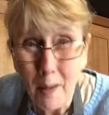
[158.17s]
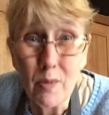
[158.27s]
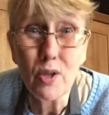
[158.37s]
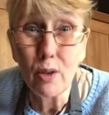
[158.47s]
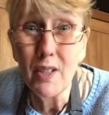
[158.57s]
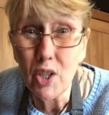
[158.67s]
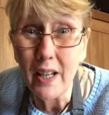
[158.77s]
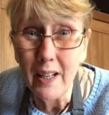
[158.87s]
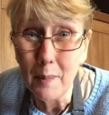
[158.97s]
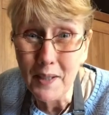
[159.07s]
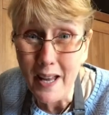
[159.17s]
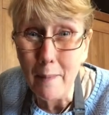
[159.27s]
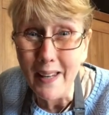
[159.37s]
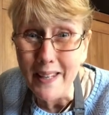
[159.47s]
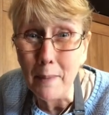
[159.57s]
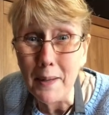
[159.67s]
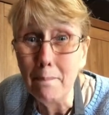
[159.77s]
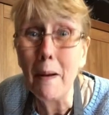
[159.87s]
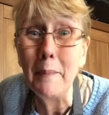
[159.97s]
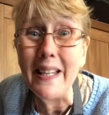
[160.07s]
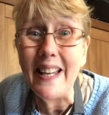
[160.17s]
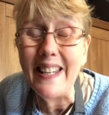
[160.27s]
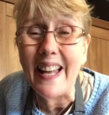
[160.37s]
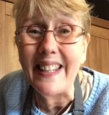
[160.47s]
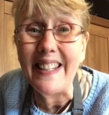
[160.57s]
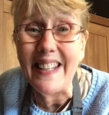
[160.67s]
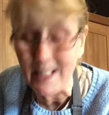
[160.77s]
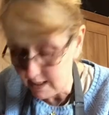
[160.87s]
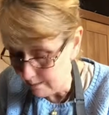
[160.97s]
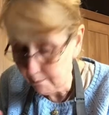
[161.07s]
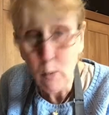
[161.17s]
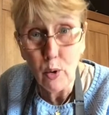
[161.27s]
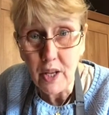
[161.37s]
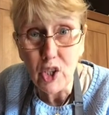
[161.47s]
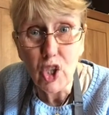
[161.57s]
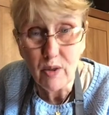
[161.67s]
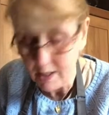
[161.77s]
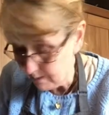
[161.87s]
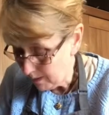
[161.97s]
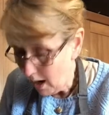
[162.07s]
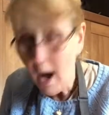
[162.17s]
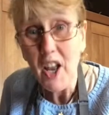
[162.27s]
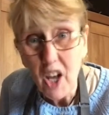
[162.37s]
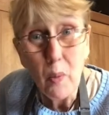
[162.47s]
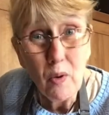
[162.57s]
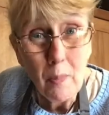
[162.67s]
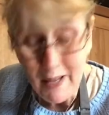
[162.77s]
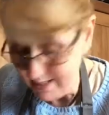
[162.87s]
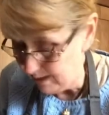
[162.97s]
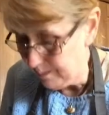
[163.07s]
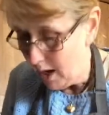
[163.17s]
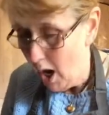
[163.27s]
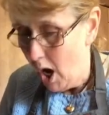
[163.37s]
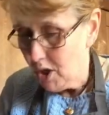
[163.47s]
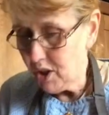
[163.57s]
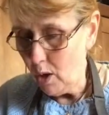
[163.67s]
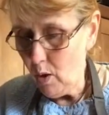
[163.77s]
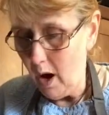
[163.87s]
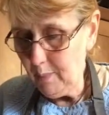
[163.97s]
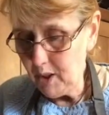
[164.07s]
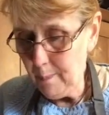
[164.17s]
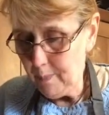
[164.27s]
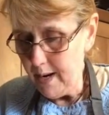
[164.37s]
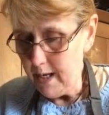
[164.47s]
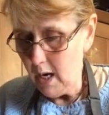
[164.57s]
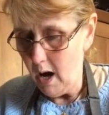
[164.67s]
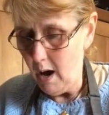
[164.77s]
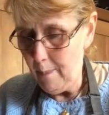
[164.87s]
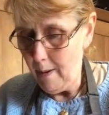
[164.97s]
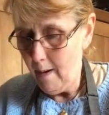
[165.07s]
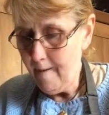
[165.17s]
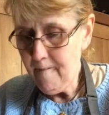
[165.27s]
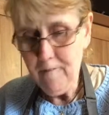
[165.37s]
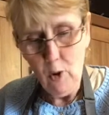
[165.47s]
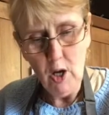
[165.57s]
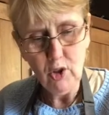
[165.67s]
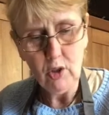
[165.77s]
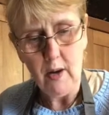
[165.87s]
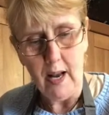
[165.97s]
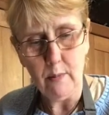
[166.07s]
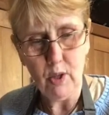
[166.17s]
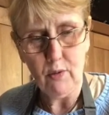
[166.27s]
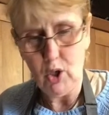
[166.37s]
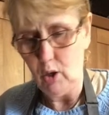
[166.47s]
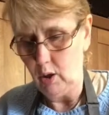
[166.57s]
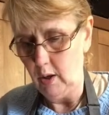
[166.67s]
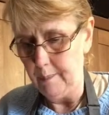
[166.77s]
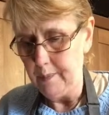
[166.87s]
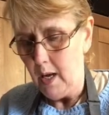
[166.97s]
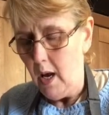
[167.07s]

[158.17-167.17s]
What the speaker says: I'm sorry, Jacob and Emily, but Mummy Nanny needed it more than you did. And I will replace it. So I'm going to break up 400 grams of chocolate.